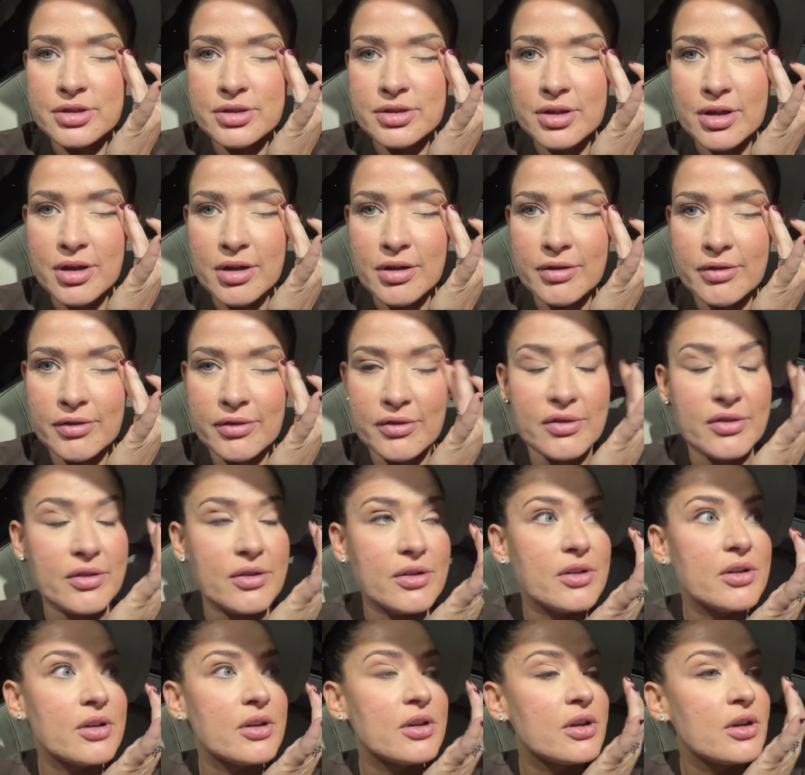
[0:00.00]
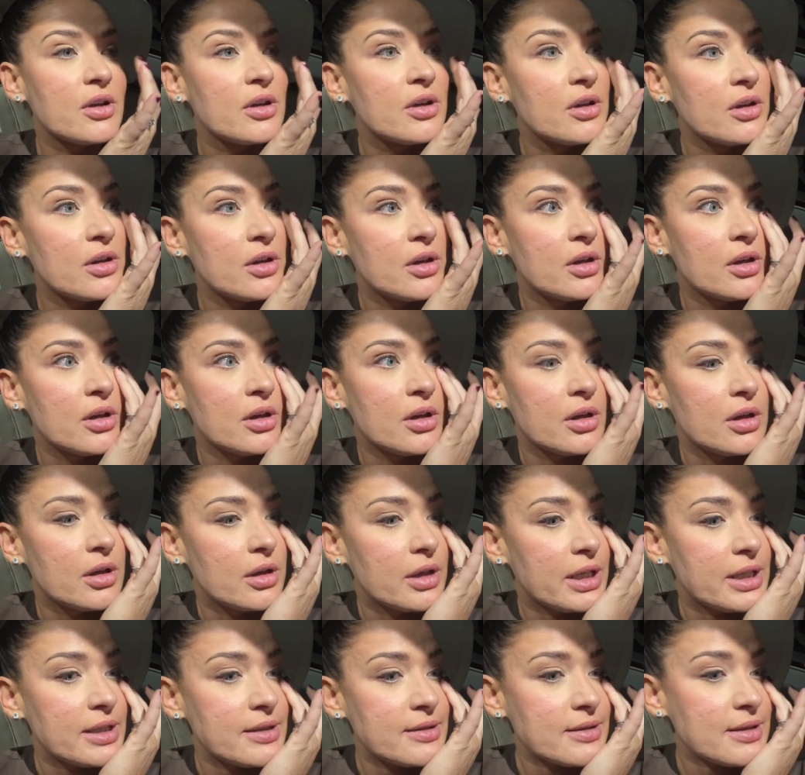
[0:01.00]
Off.
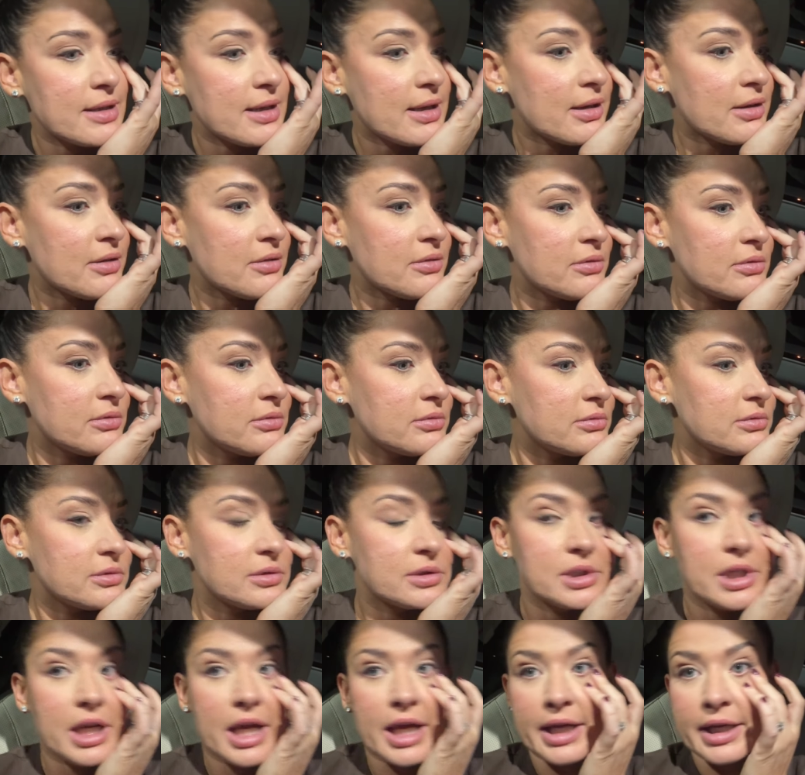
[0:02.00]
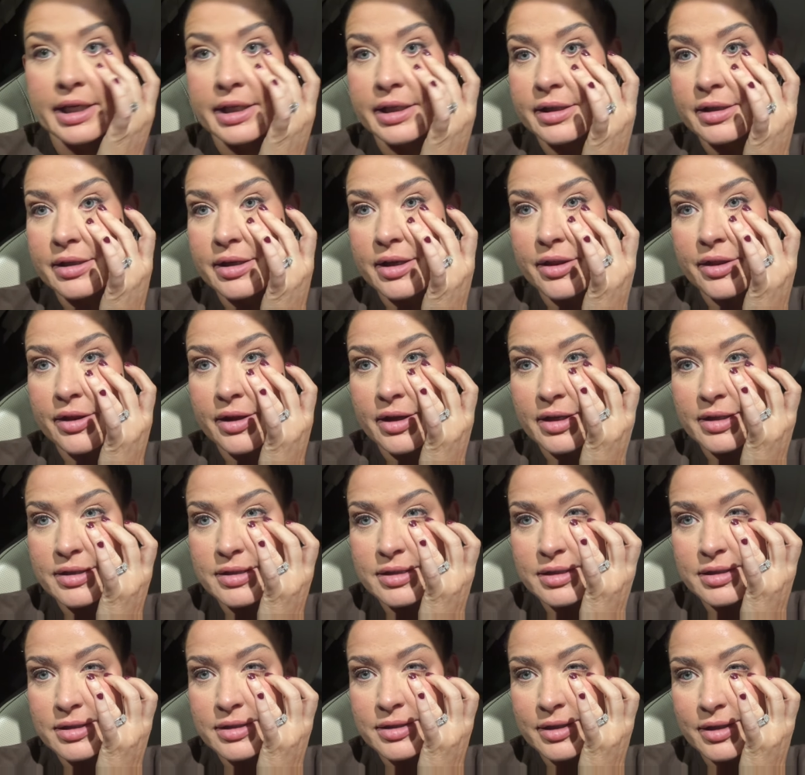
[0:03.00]
It's now nine
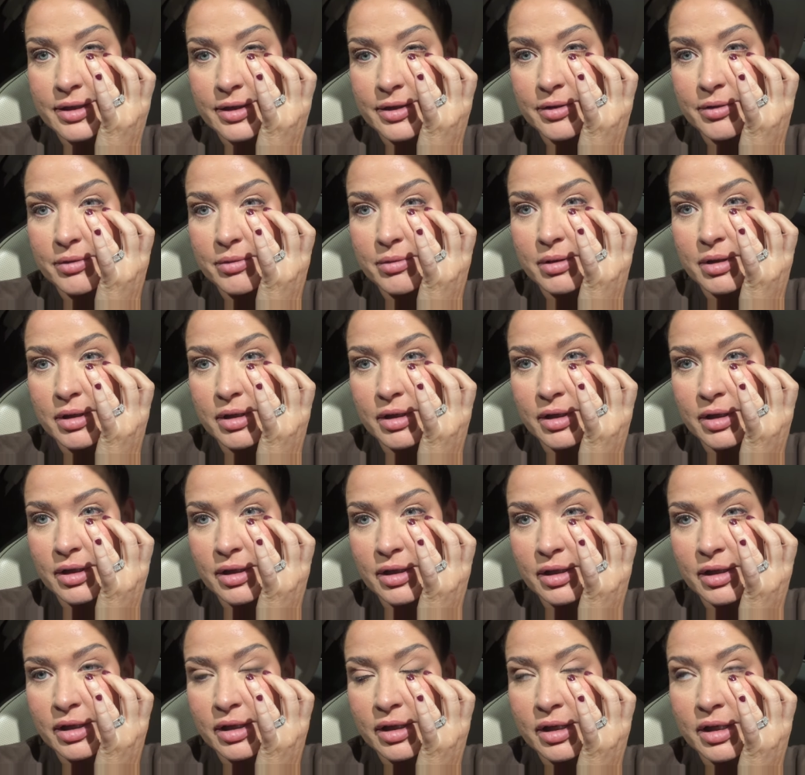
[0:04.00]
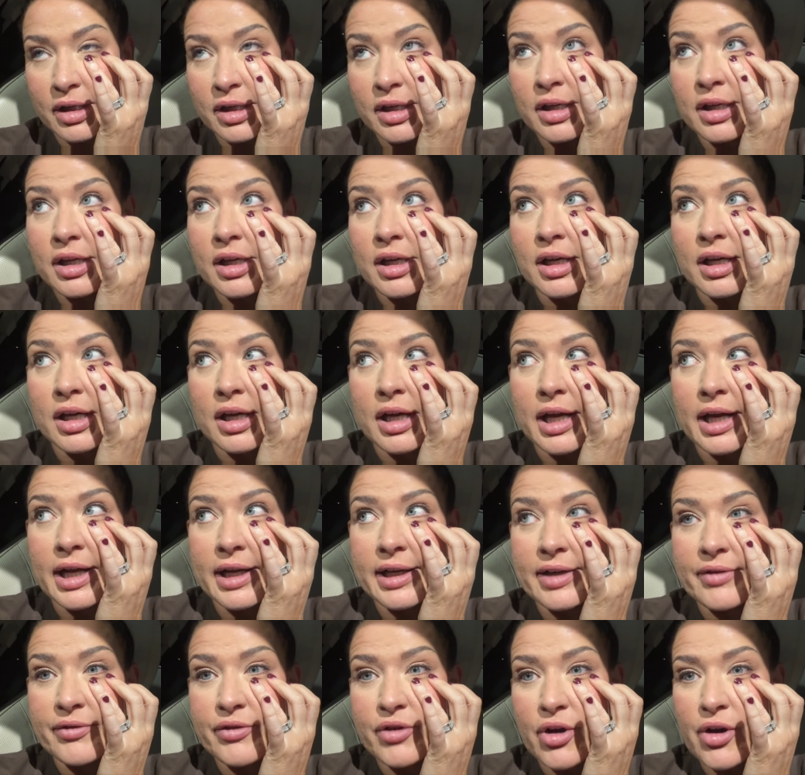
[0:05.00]
thirty-two
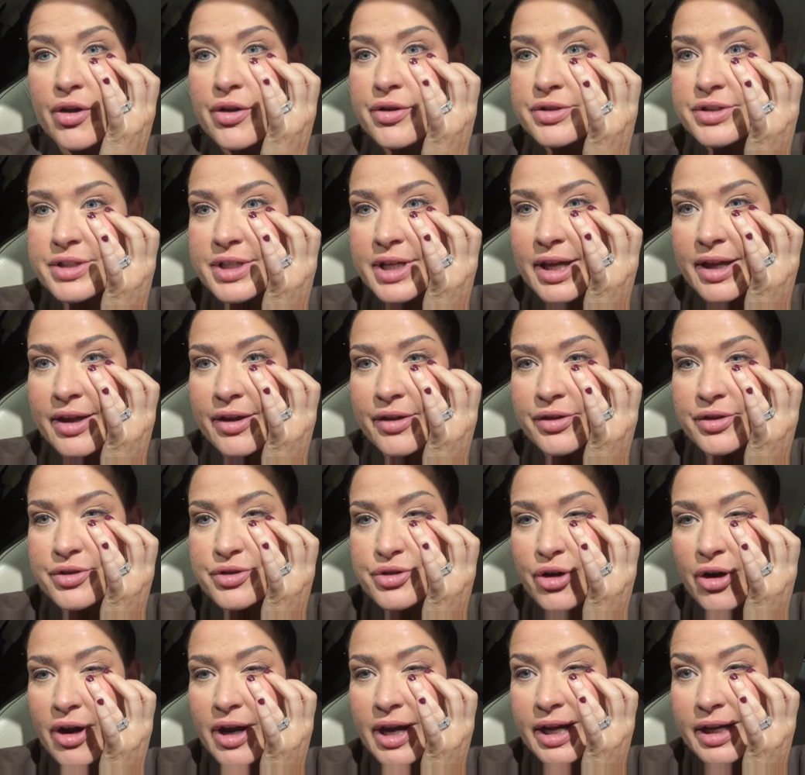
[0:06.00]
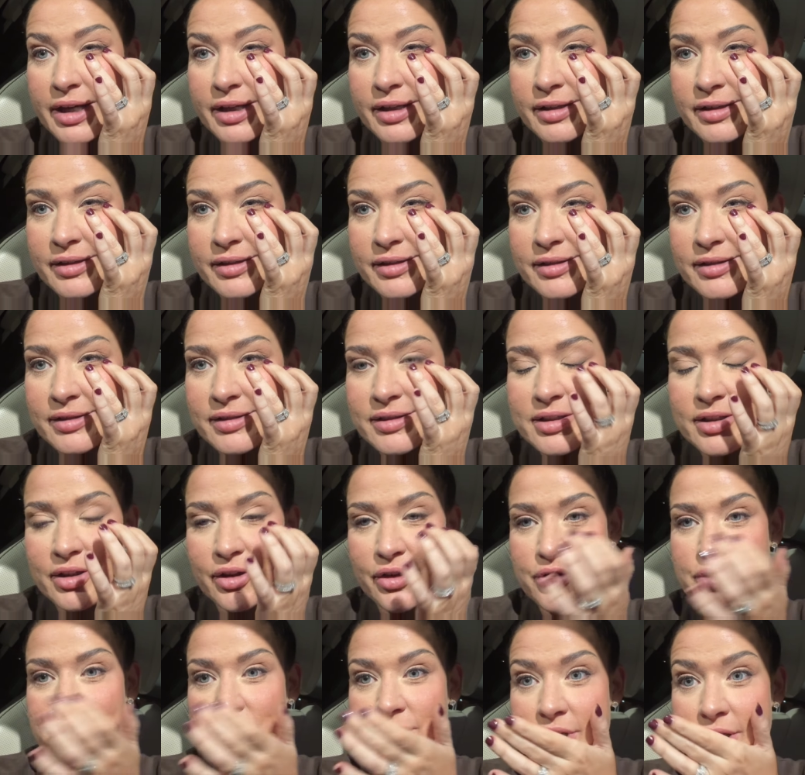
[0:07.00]
and I've got to get on the train to
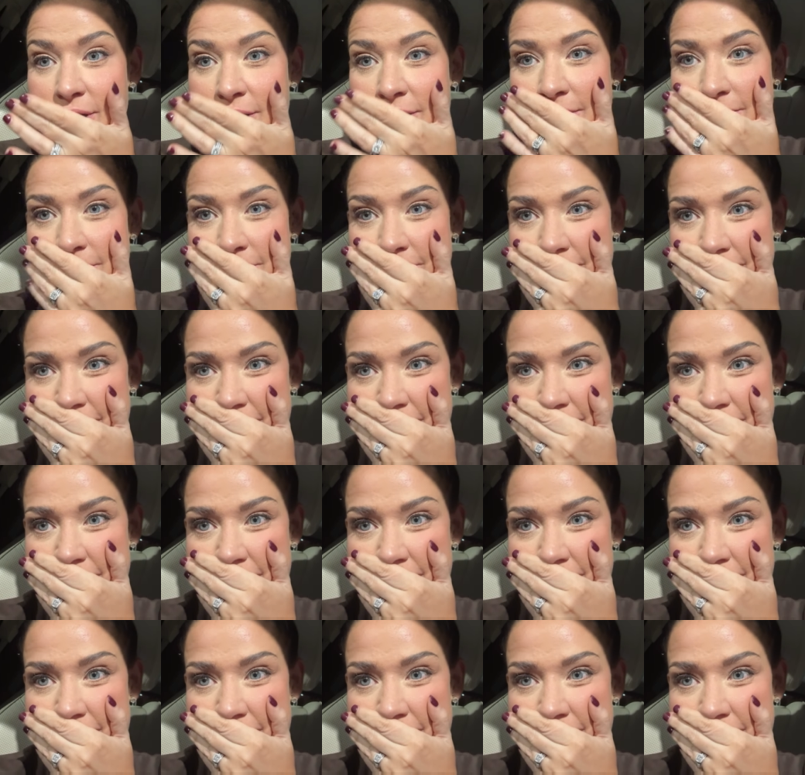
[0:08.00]
London.